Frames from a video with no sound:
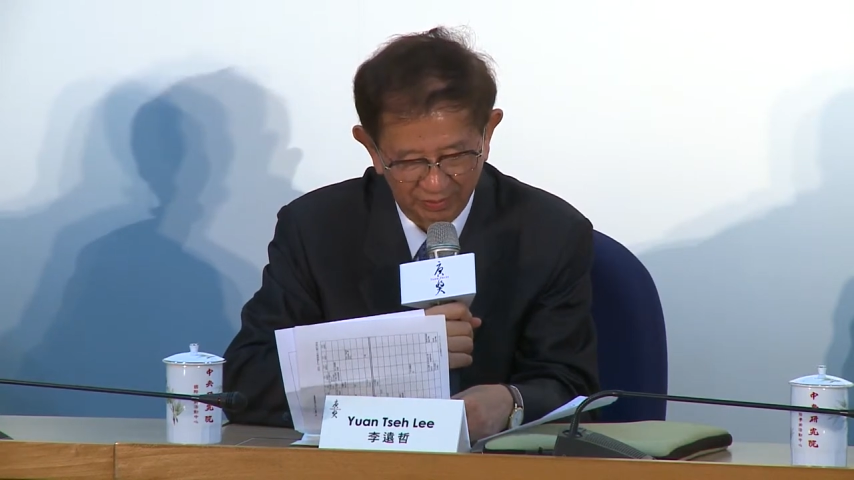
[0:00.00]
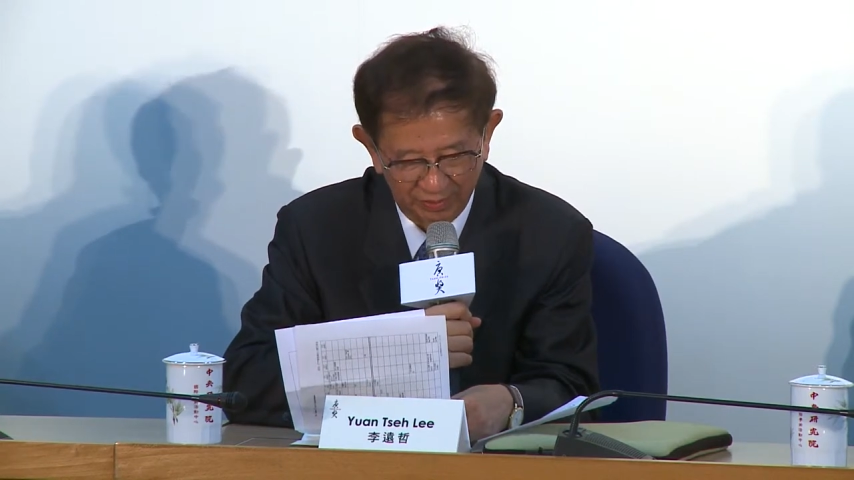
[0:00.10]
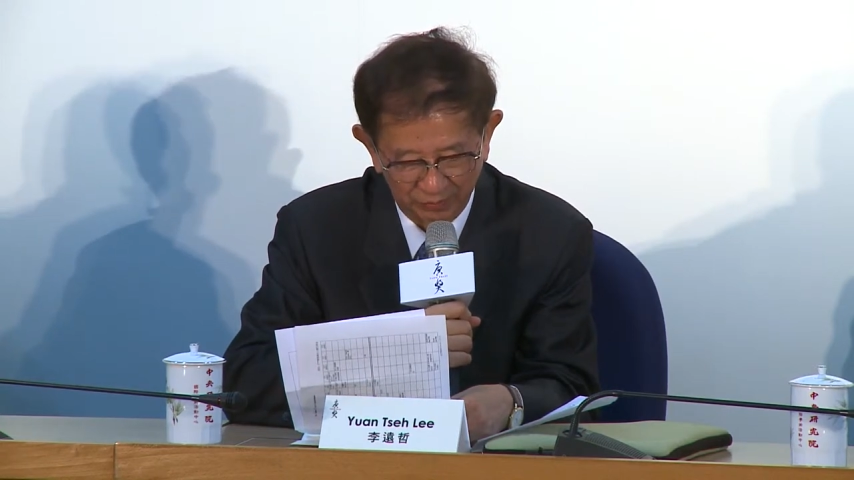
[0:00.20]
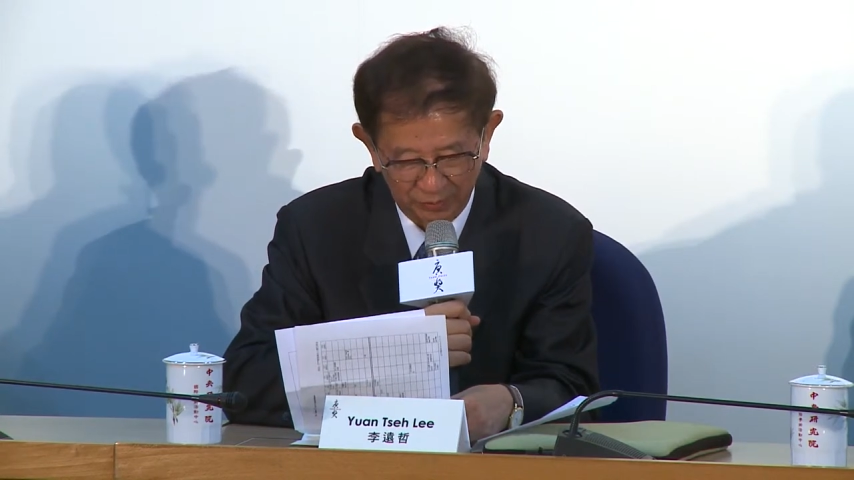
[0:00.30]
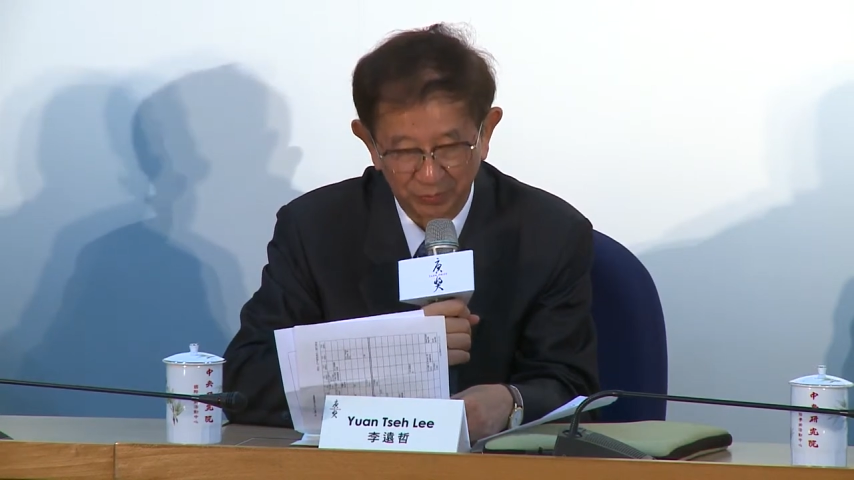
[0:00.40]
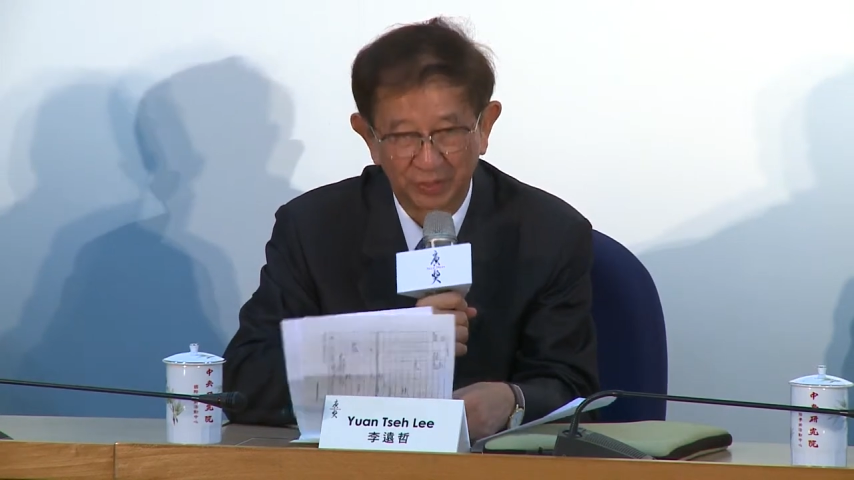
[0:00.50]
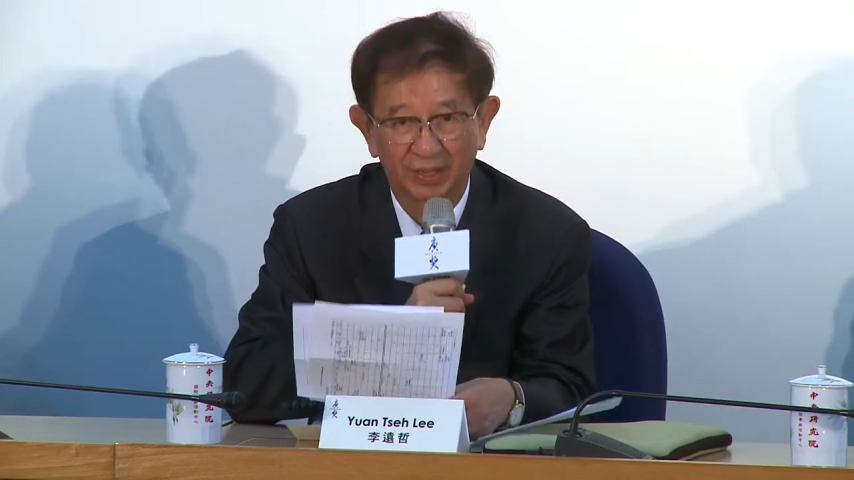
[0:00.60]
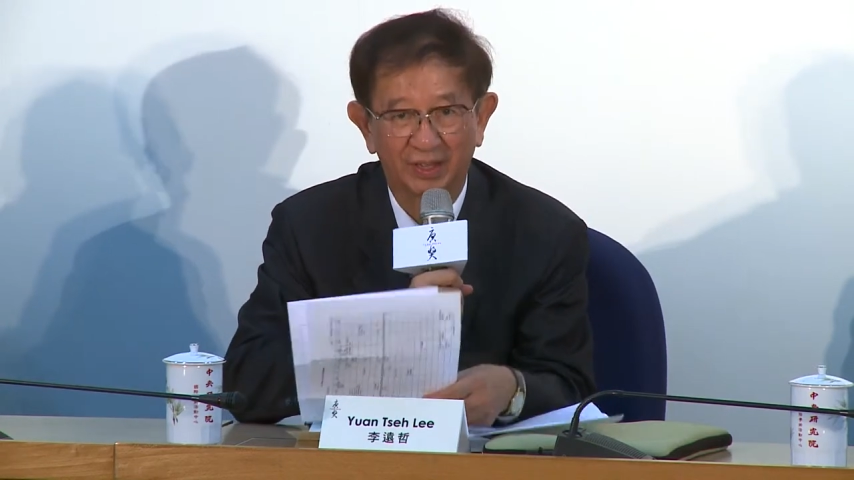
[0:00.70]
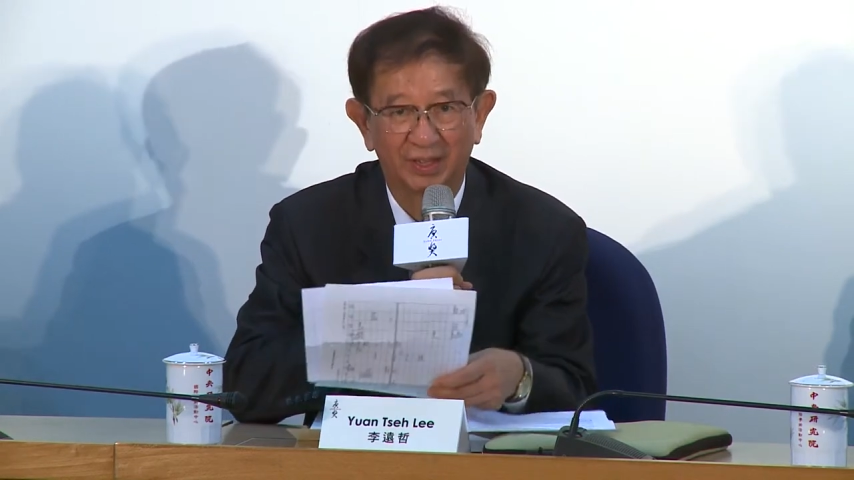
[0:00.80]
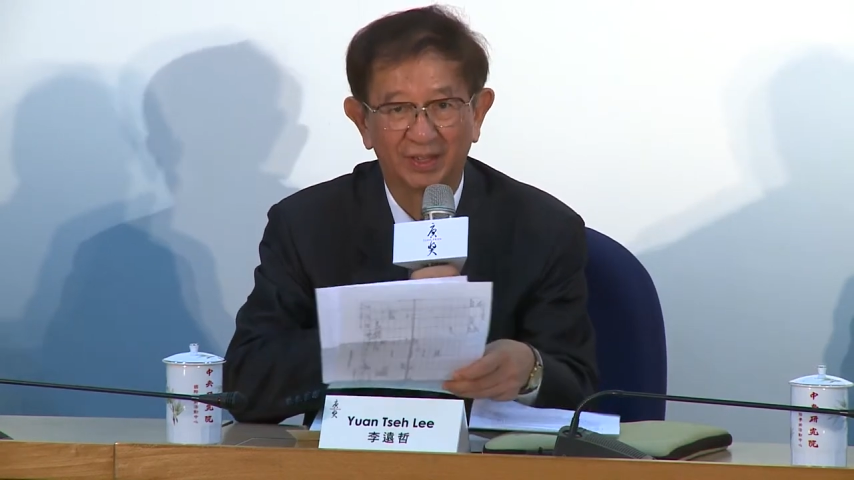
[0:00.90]
And we're
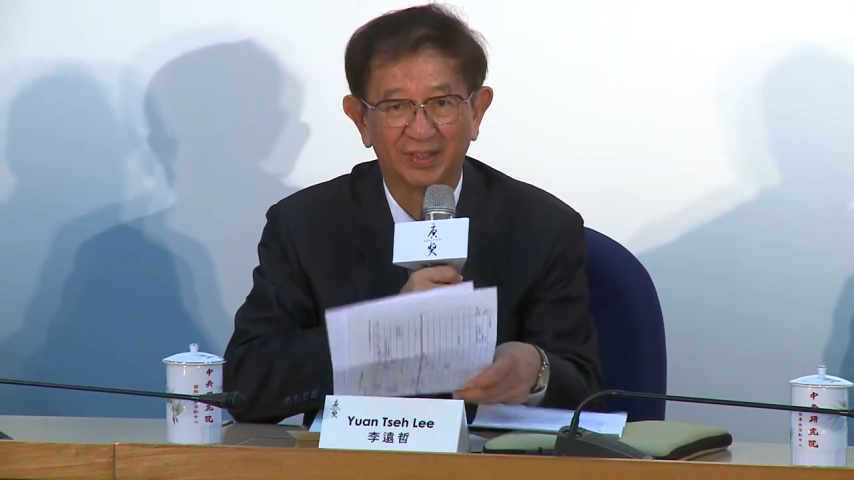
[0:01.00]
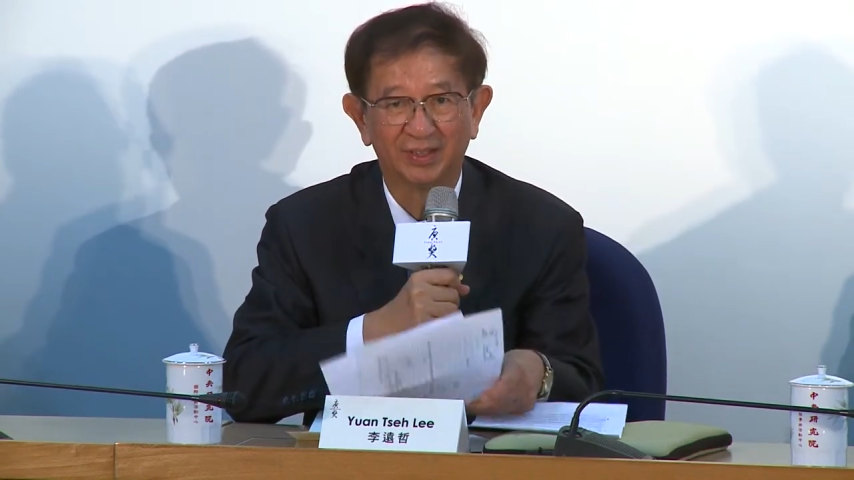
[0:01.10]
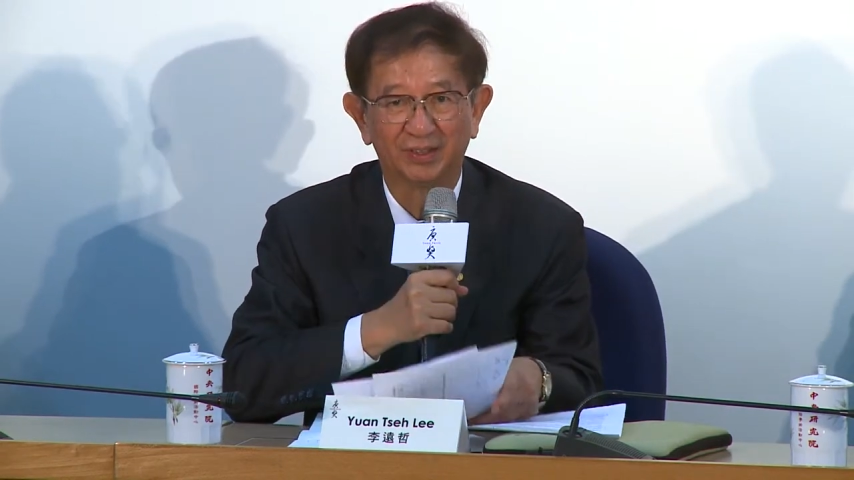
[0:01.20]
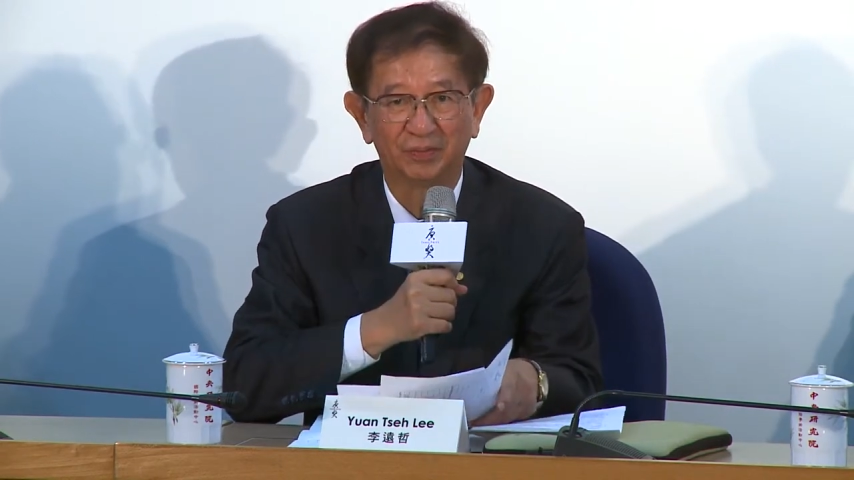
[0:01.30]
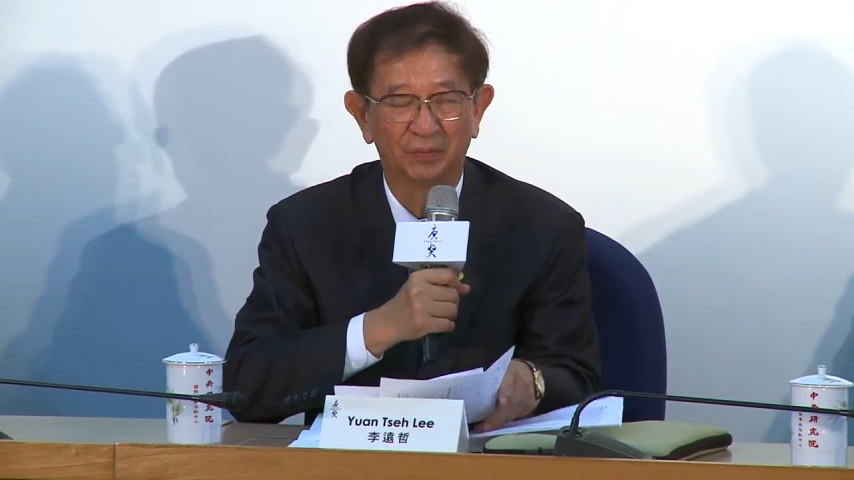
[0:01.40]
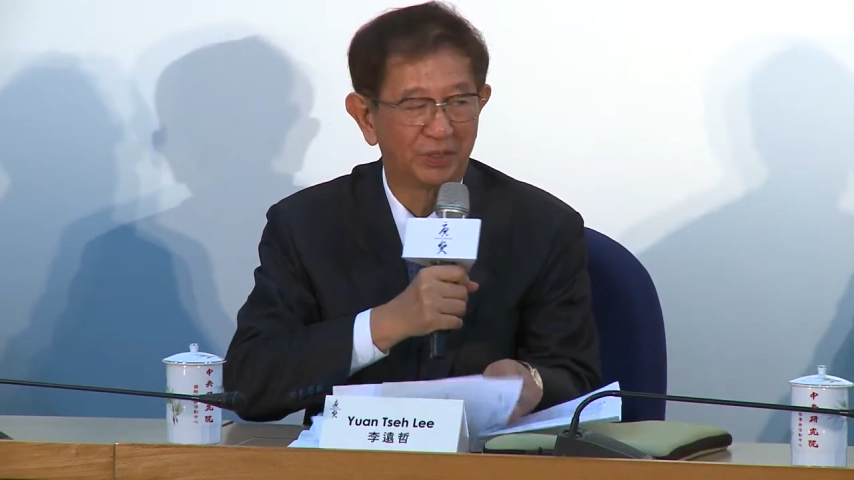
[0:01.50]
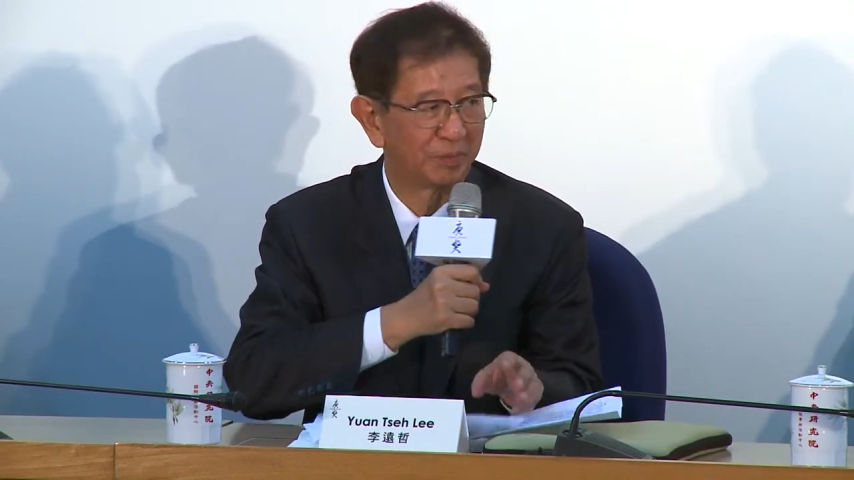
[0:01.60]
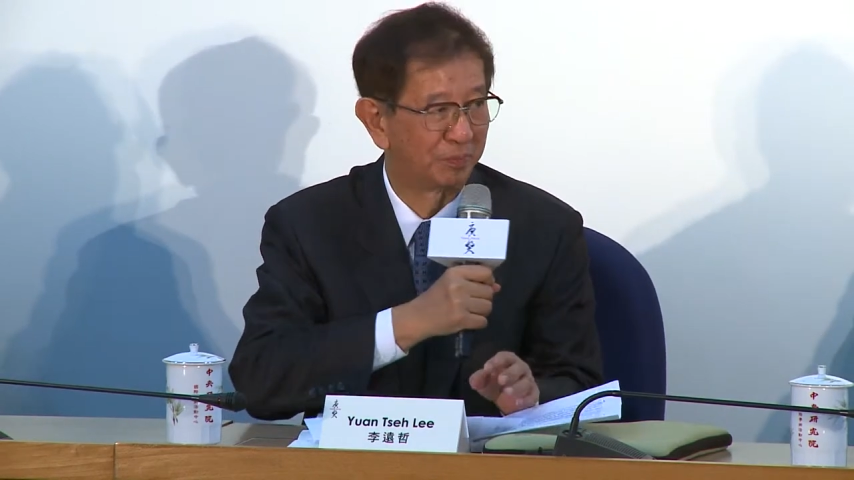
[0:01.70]
really very